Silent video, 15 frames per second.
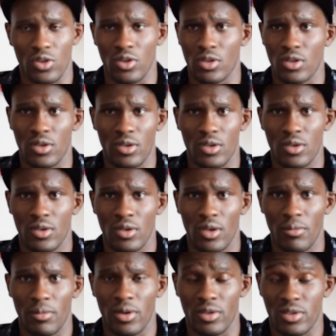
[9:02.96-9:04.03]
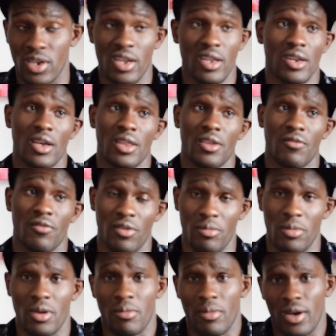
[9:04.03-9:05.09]
notice, taking nothing from
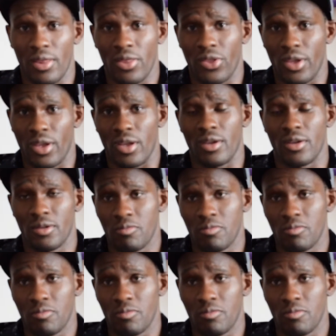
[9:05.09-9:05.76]
him, I think